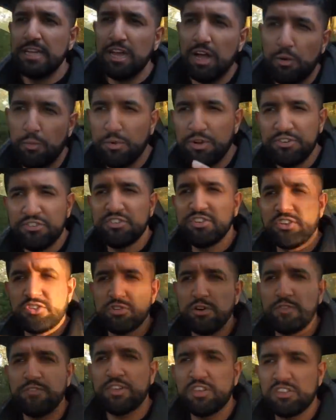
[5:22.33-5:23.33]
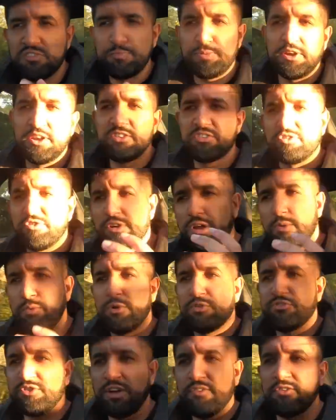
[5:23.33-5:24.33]
I wanted to sort of experience a
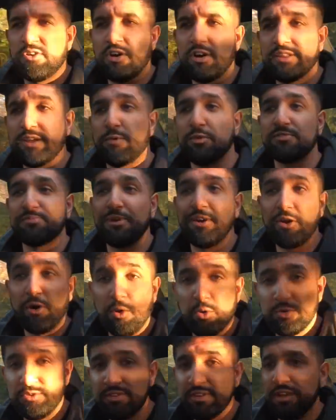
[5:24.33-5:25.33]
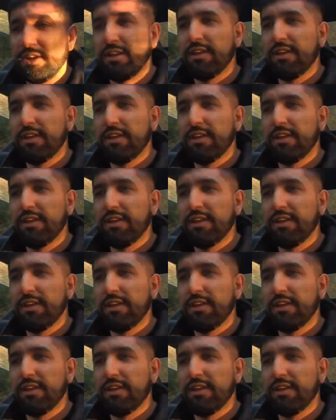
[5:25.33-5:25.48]
rear-wheel drive car that was my own.